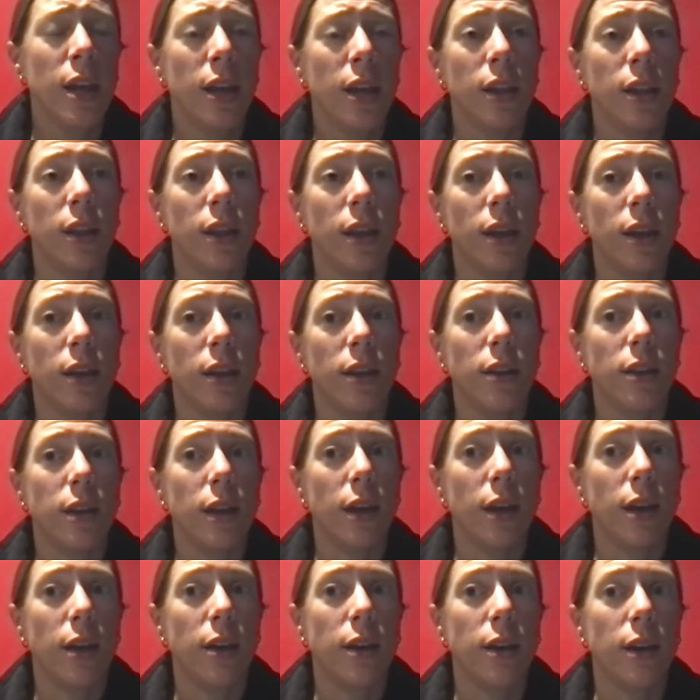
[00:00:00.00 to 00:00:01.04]
They
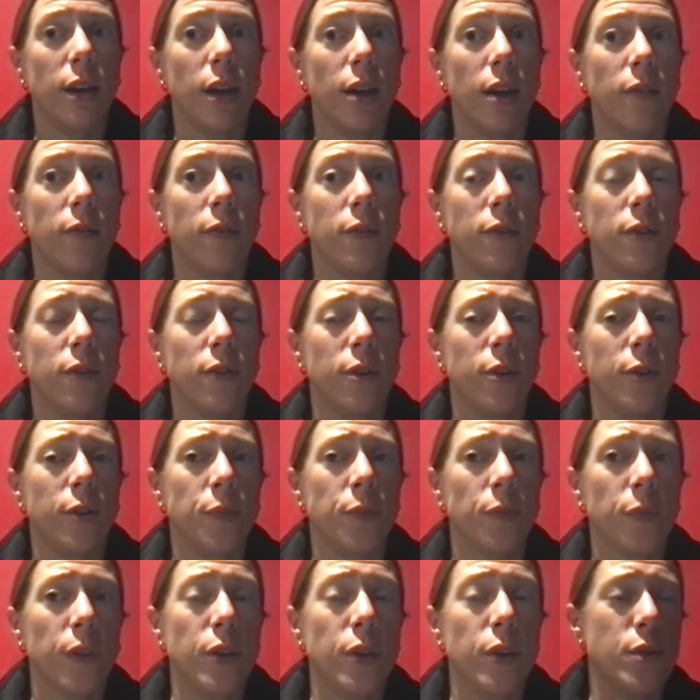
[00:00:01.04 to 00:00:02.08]
then, after
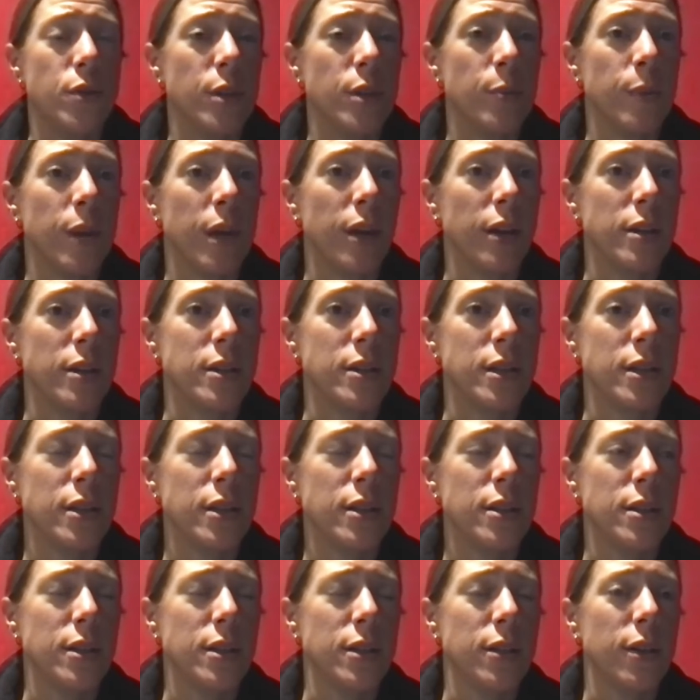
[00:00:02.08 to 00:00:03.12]
using
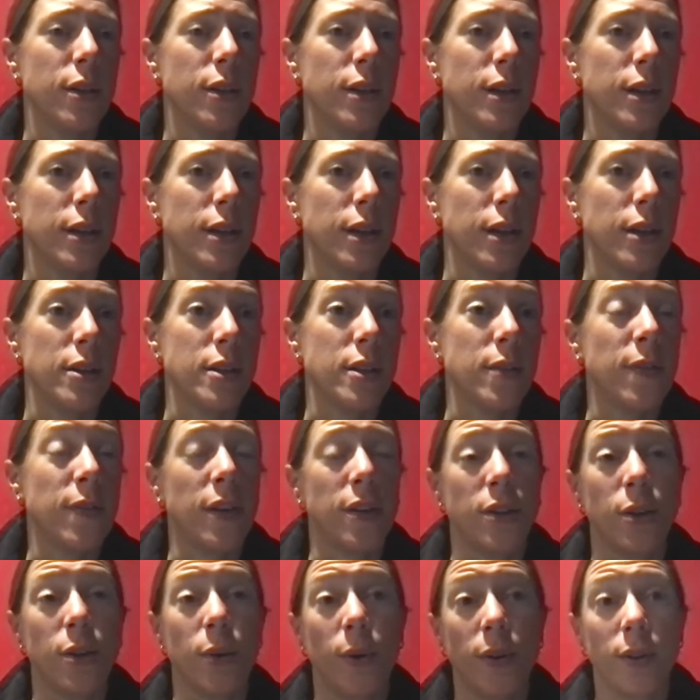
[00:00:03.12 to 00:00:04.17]
magazines and all that kind of stuff, had
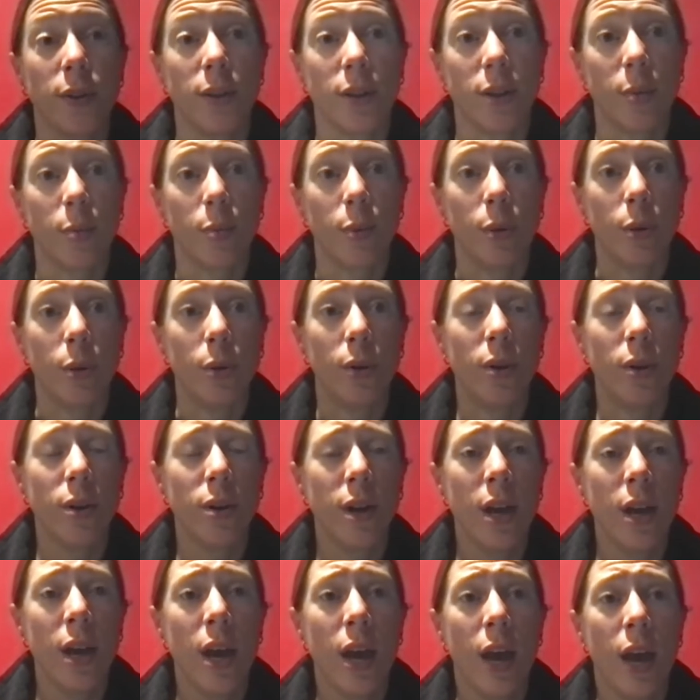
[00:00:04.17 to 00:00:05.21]
to go on the computer
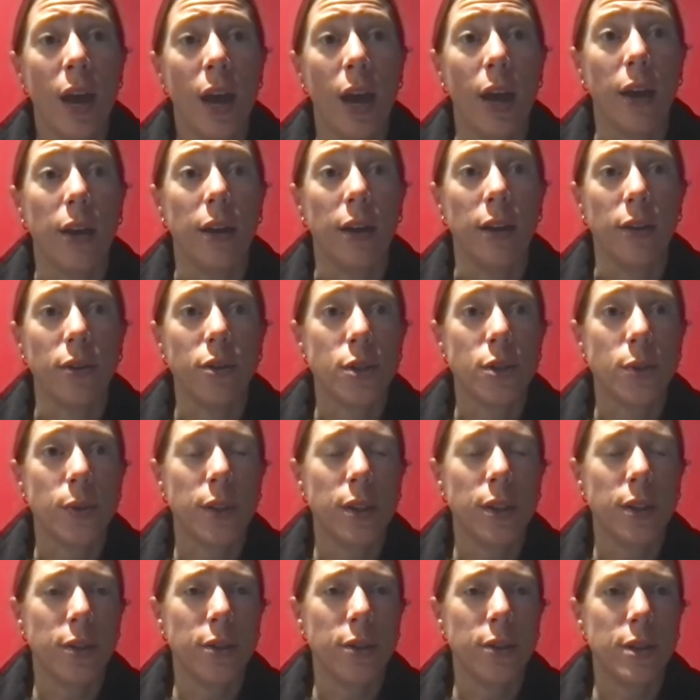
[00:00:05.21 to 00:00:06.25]
and
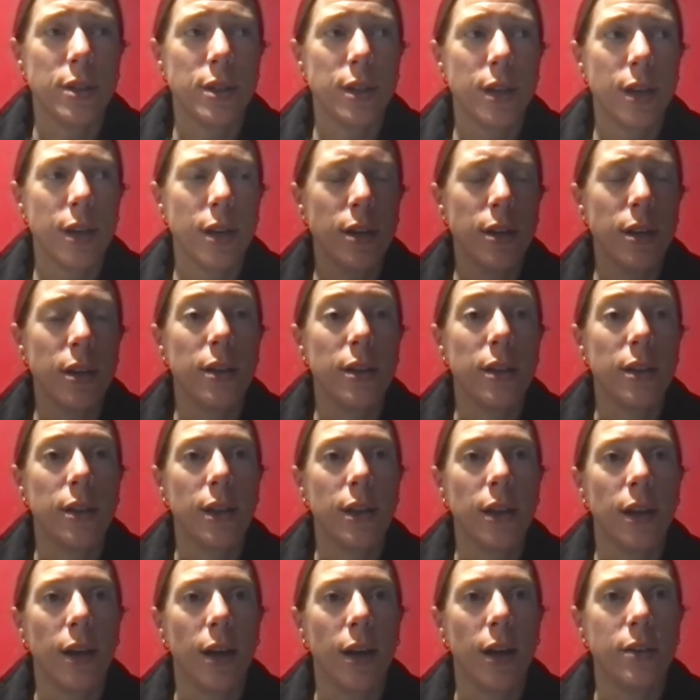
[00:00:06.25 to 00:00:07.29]
illustrate their design. And then
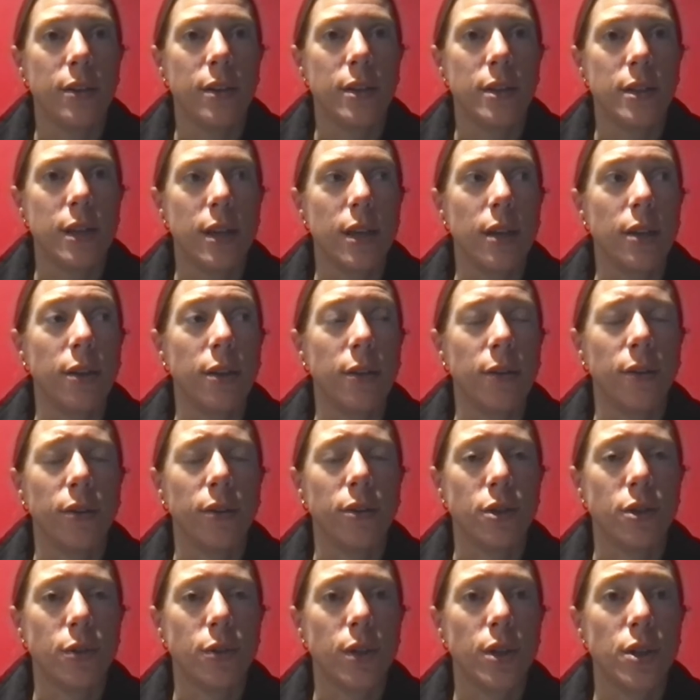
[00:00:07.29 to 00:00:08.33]
they had to take their
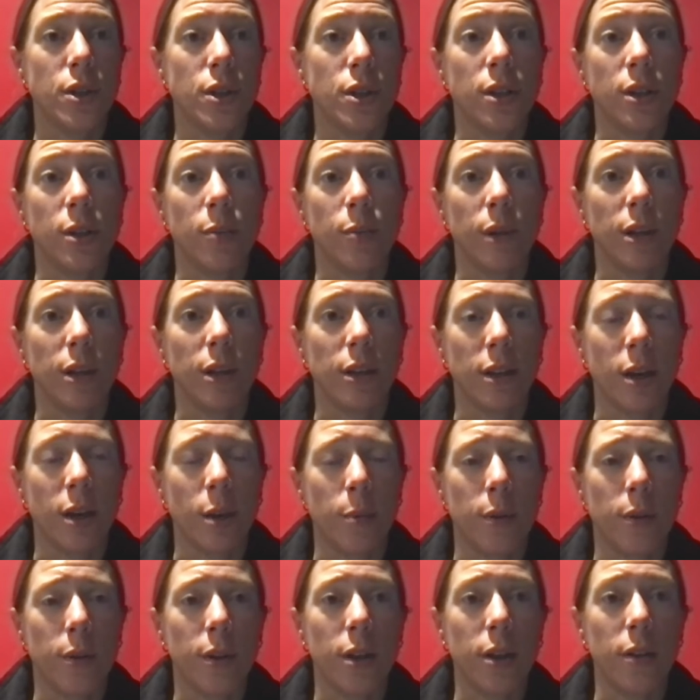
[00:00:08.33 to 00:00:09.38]
illustration and make it come
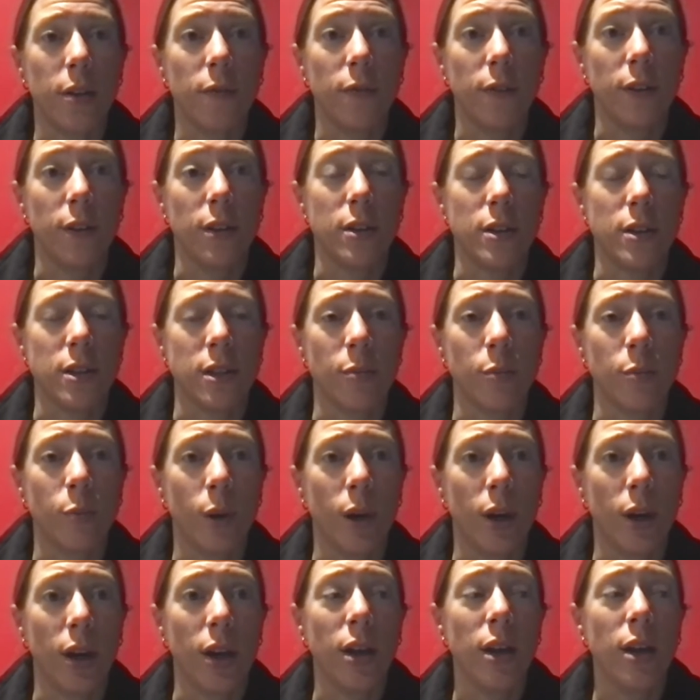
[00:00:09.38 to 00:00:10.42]
to life in some
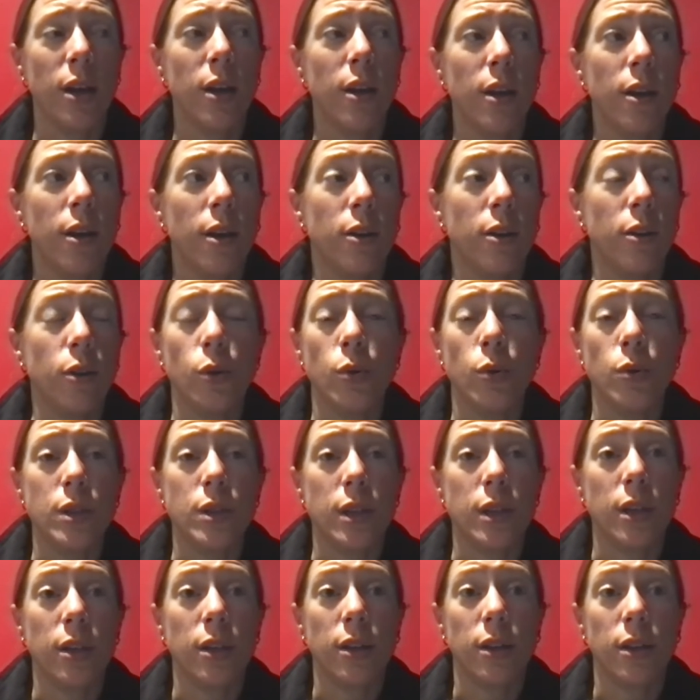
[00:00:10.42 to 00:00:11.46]
way
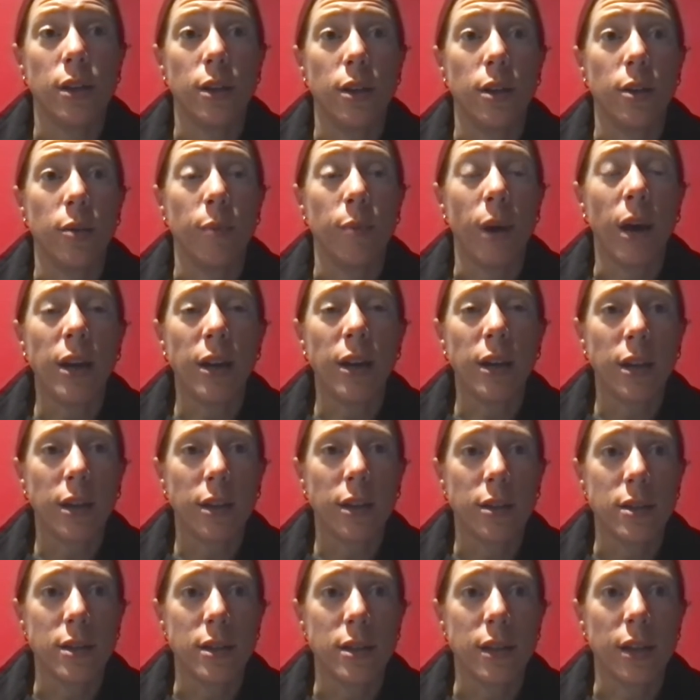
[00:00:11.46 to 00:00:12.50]
using the
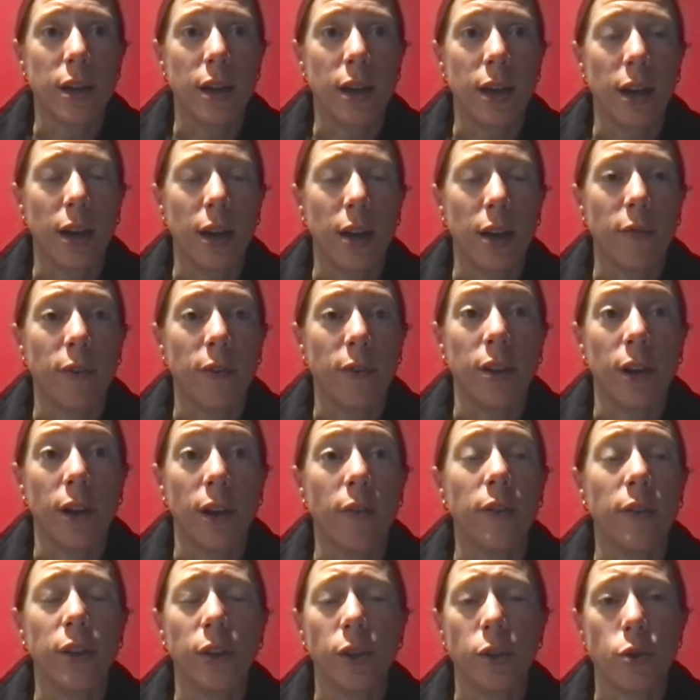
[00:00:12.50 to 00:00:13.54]
mannequins that I had for them. I
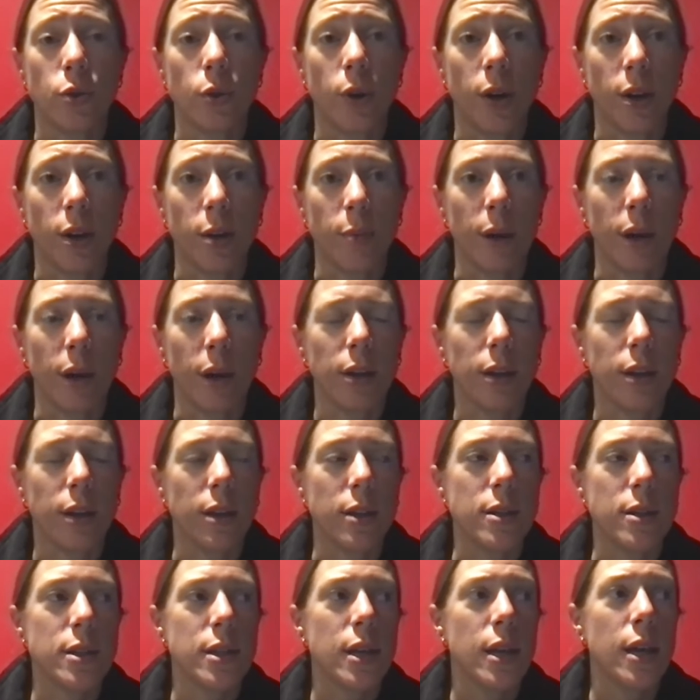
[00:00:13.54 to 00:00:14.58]
had little drawing
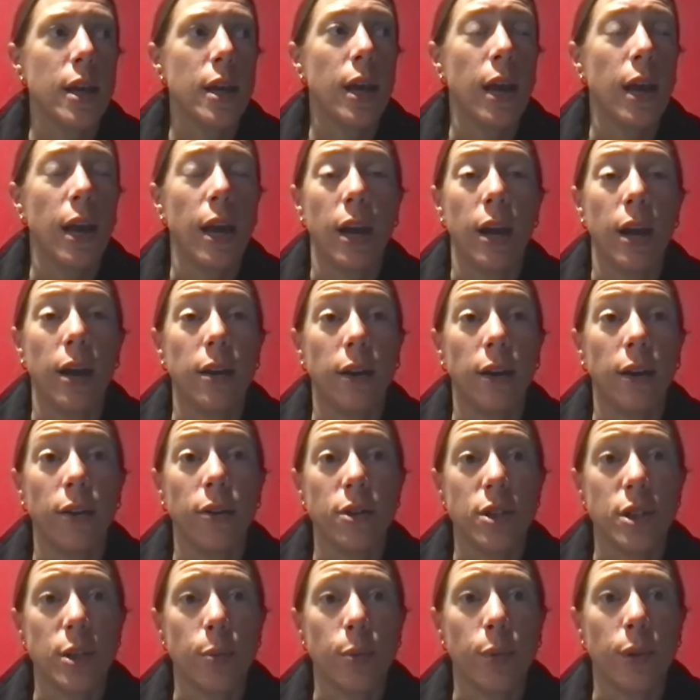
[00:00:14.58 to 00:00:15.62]
mannequins and other
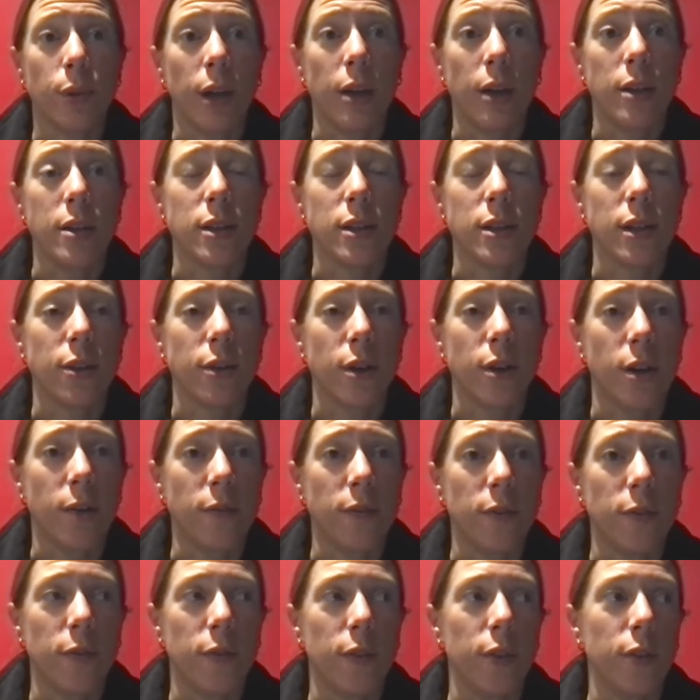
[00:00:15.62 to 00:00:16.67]
supplies like
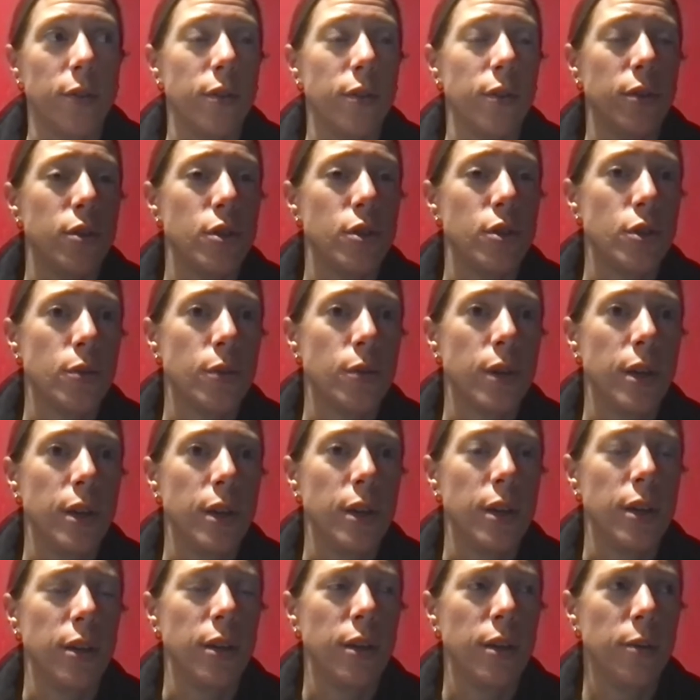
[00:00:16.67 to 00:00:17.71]
coffee filter,
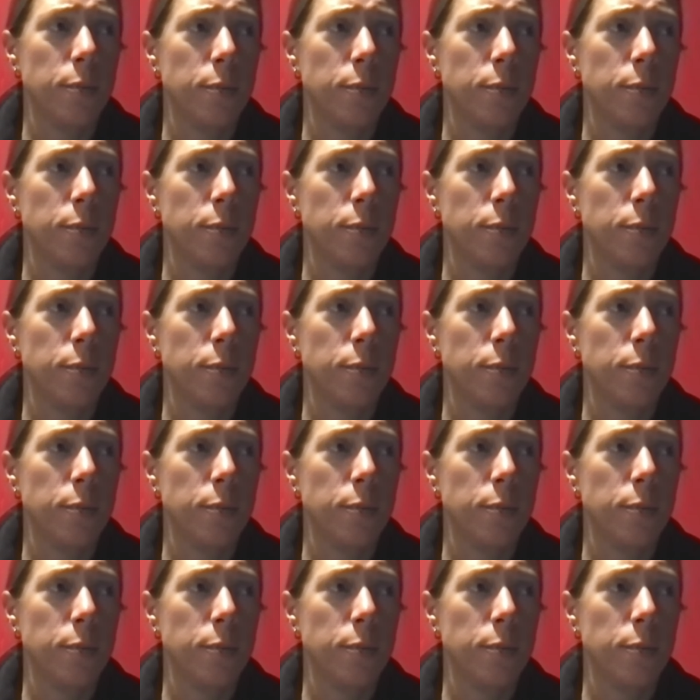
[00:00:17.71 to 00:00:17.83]
string,